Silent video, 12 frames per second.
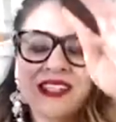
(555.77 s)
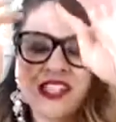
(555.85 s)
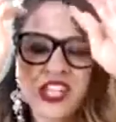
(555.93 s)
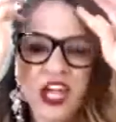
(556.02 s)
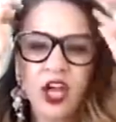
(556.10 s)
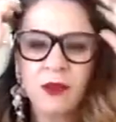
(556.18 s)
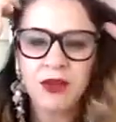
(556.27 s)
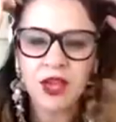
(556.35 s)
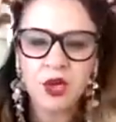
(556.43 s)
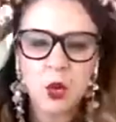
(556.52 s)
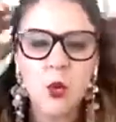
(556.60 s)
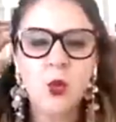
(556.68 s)

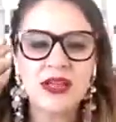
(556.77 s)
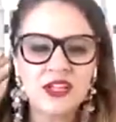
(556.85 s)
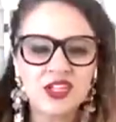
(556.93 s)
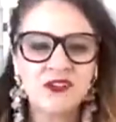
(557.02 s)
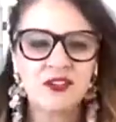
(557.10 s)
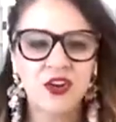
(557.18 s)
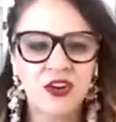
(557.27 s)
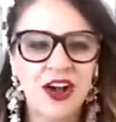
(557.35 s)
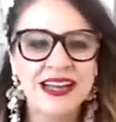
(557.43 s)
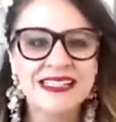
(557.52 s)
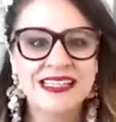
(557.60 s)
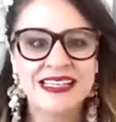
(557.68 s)
Determine which of your
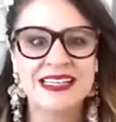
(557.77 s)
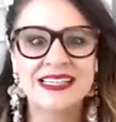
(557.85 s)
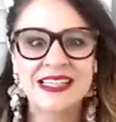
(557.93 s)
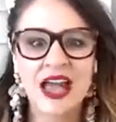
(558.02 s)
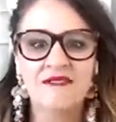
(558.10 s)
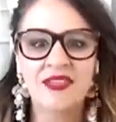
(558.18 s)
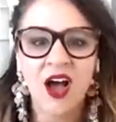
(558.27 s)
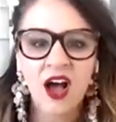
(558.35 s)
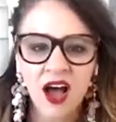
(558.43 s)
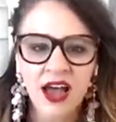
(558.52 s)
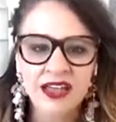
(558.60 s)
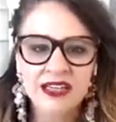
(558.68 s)
ideas have the
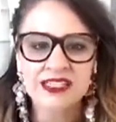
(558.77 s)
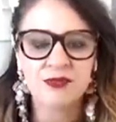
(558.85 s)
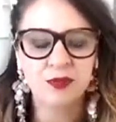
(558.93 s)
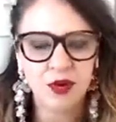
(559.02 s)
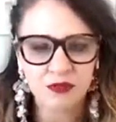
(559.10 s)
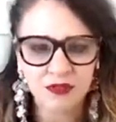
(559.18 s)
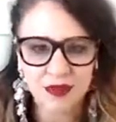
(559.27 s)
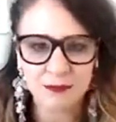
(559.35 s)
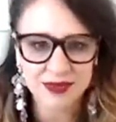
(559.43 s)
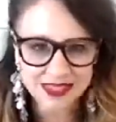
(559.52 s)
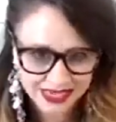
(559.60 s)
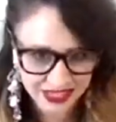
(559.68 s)
highest profit
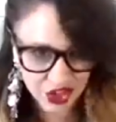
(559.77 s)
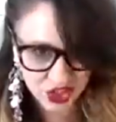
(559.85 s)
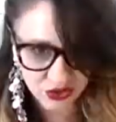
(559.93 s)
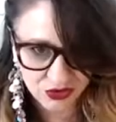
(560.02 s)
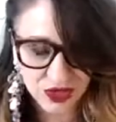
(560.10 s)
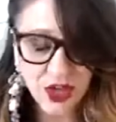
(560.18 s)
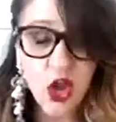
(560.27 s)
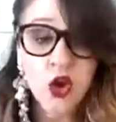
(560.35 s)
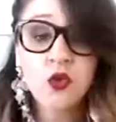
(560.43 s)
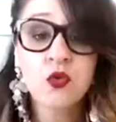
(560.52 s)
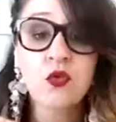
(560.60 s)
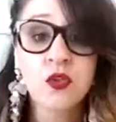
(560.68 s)
potential.
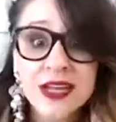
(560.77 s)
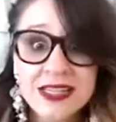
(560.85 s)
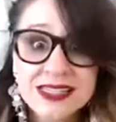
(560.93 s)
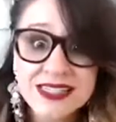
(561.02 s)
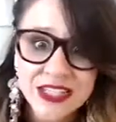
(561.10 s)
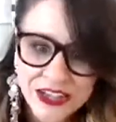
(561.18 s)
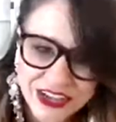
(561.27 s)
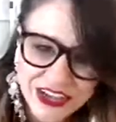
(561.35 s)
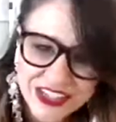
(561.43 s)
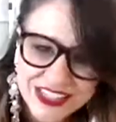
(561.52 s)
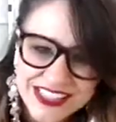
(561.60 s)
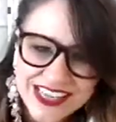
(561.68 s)

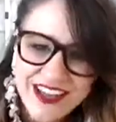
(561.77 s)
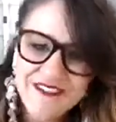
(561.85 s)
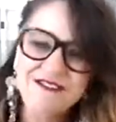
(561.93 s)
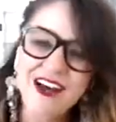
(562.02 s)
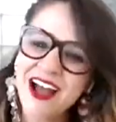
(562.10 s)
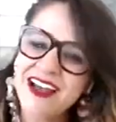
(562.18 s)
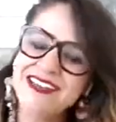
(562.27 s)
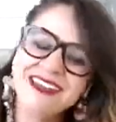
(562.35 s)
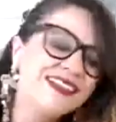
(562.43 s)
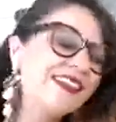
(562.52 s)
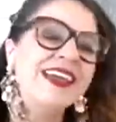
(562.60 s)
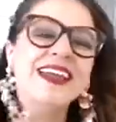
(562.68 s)
Research. Find
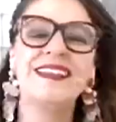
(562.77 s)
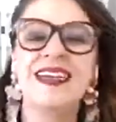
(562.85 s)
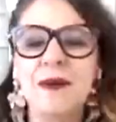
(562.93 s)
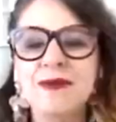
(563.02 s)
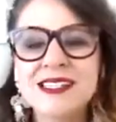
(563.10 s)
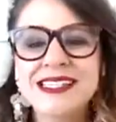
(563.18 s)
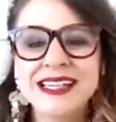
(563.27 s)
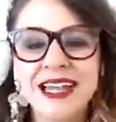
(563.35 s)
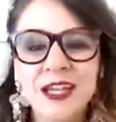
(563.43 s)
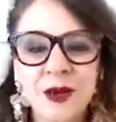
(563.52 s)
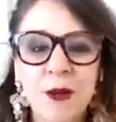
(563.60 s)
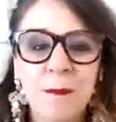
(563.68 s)
the thing that will
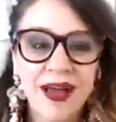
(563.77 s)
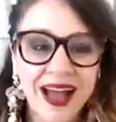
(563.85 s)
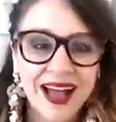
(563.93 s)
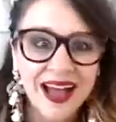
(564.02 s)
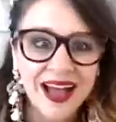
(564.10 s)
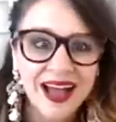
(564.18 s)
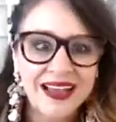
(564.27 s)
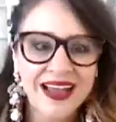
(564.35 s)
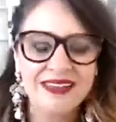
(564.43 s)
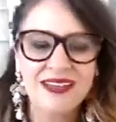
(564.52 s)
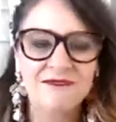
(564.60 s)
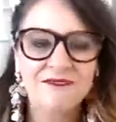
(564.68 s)
set you apart,
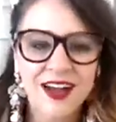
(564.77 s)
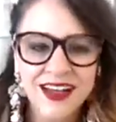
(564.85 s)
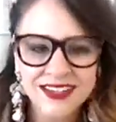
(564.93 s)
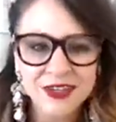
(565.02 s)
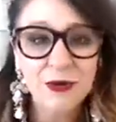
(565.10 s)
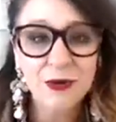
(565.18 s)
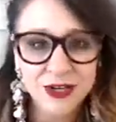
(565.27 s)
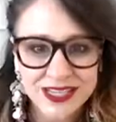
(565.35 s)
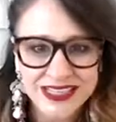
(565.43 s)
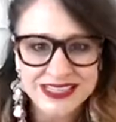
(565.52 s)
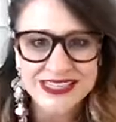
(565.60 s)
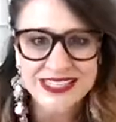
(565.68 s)
and then find an
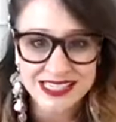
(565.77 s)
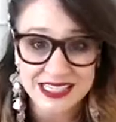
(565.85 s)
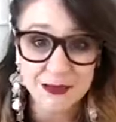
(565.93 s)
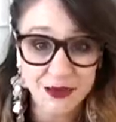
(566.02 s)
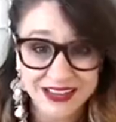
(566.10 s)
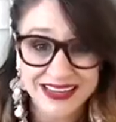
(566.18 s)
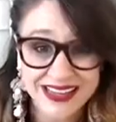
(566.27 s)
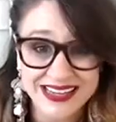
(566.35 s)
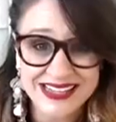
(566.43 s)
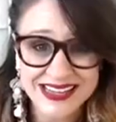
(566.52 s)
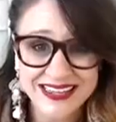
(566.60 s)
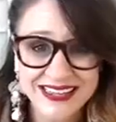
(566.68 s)
audience that desperately
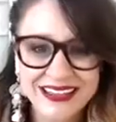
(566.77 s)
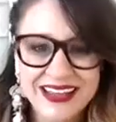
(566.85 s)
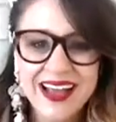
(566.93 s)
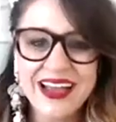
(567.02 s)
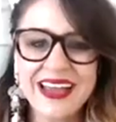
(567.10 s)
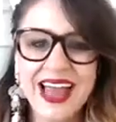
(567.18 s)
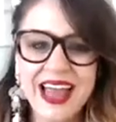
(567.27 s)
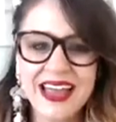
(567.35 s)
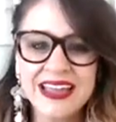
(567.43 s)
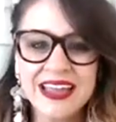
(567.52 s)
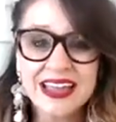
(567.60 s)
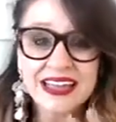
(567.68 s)
needs it.
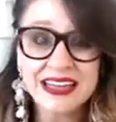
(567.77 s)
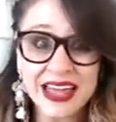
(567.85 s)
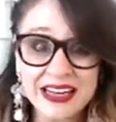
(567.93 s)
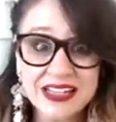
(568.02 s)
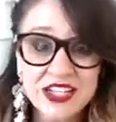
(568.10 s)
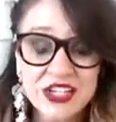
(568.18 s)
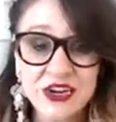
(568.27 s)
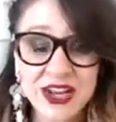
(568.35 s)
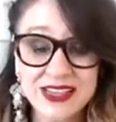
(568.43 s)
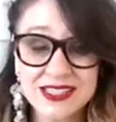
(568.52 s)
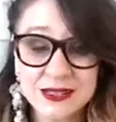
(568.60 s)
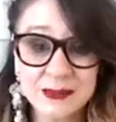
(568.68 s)
Okay? Get into your
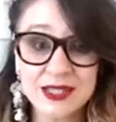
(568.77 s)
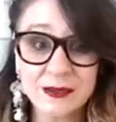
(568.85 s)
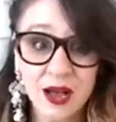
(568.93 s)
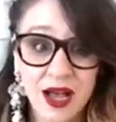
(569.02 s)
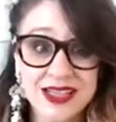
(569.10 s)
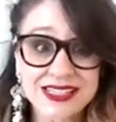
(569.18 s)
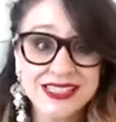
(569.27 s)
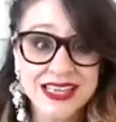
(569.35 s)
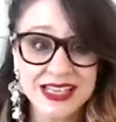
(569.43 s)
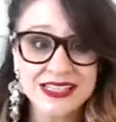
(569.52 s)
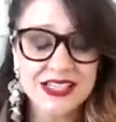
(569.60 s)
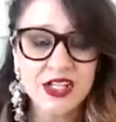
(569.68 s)
customers' minds.
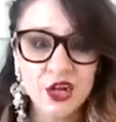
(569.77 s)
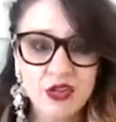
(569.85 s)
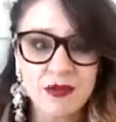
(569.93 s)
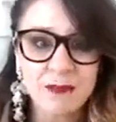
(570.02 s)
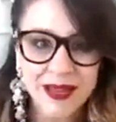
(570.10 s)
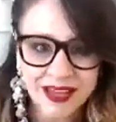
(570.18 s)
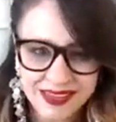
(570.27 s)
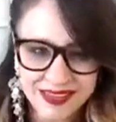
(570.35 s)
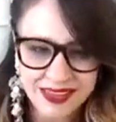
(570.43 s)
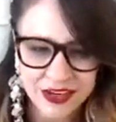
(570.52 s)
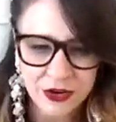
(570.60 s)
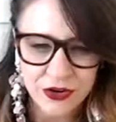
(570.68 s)
Get to know them better
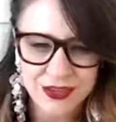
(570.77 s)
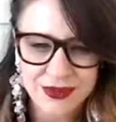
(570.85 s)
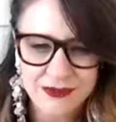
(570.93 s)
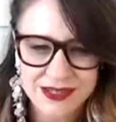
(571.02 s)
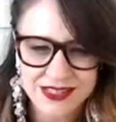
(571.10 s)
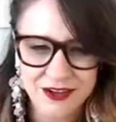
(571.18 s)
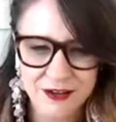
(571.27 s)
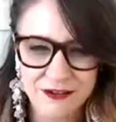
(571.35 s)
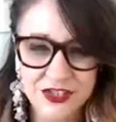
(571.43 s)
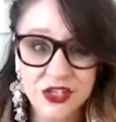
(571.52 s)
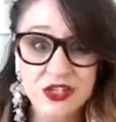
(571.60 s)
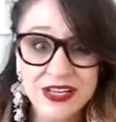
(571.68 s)
than they know
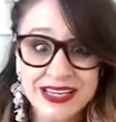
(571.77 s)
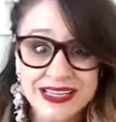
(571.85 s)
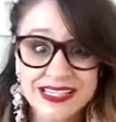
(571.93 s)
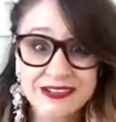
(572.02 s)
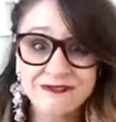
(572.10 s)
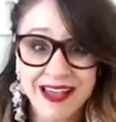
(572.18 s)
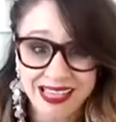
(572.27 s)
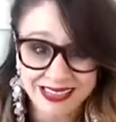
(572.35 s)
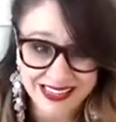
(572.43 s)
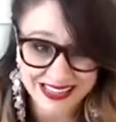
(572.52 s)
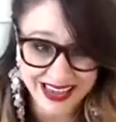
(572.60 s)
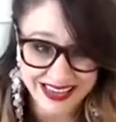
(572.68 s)
themselves. You need to
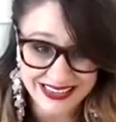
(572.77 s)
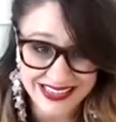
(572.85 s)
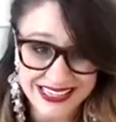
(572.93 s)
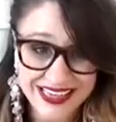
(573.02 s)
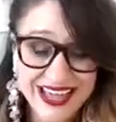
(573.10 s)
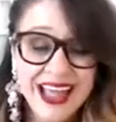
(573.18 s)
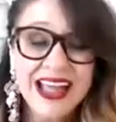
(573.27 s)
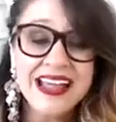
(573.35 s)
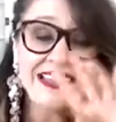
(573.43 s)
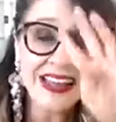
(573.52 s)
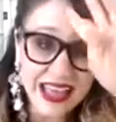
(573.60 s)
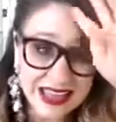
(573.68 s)
validate.
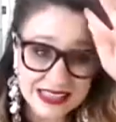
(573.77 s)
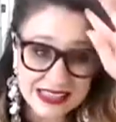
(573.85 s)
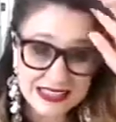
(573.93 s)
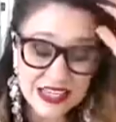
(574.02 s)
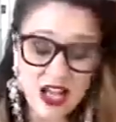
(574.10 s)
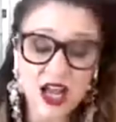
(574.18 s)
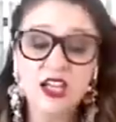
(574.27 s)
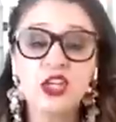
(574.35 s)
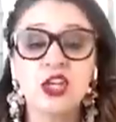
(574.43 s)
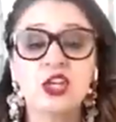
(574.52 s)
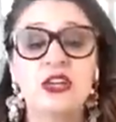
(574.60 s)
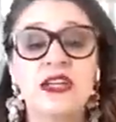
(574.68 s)
Next,
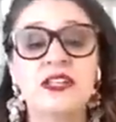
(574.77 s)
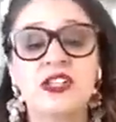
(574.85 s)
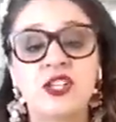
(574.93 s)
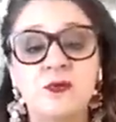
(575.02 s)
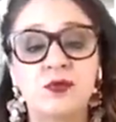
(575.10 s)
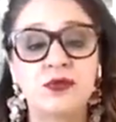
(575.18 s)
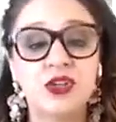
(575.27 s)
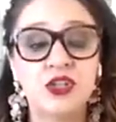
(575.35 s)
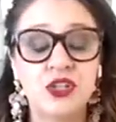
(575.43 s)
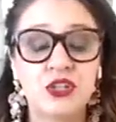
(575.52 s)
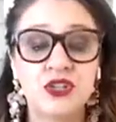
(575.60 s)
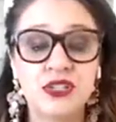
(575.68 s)
you need to
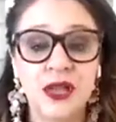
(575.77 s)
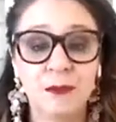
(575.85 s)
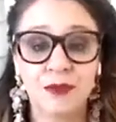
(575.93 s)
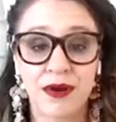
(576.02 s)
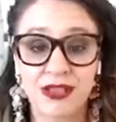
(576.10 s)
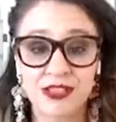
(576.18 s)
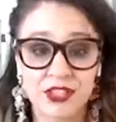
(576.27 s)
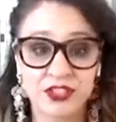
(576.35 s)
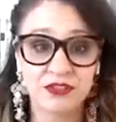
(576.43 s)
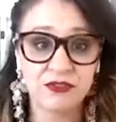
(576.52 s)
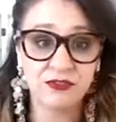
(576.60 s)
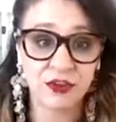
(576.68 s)
produce a
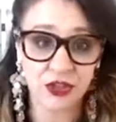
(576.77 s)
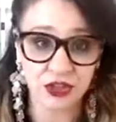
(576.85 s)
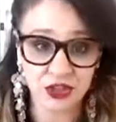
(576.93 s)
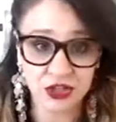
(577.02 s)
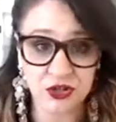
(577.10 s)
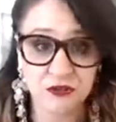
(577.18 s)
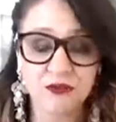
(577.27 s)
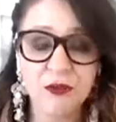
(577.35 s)
branded photo shoot.